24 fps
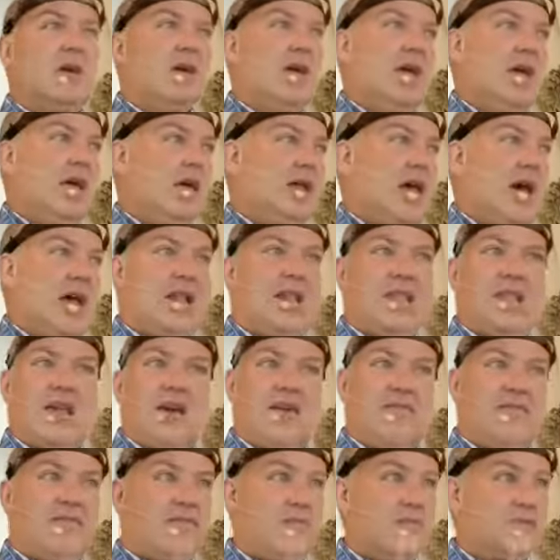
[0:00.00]
And I'd
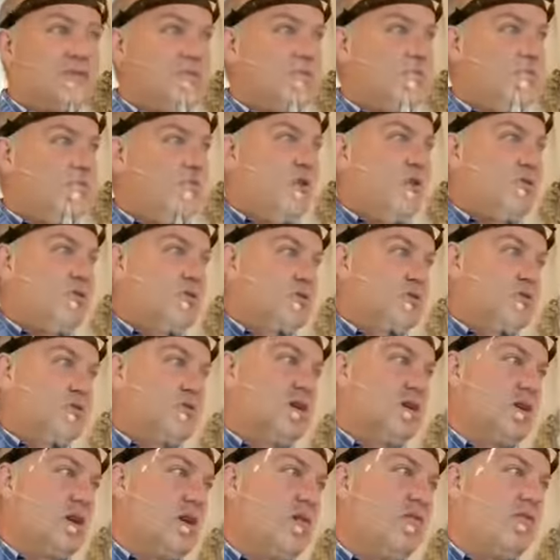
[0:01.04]
love for some folks to
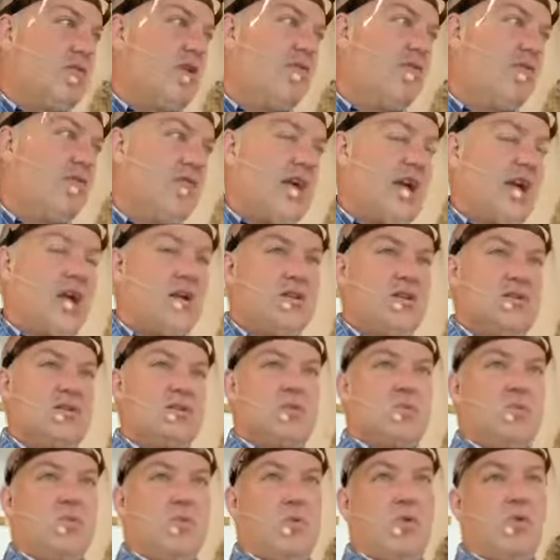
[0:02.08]
go over there and
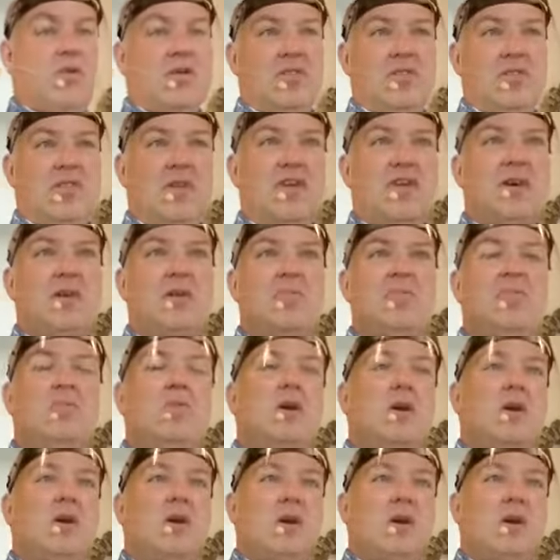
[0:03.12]
support them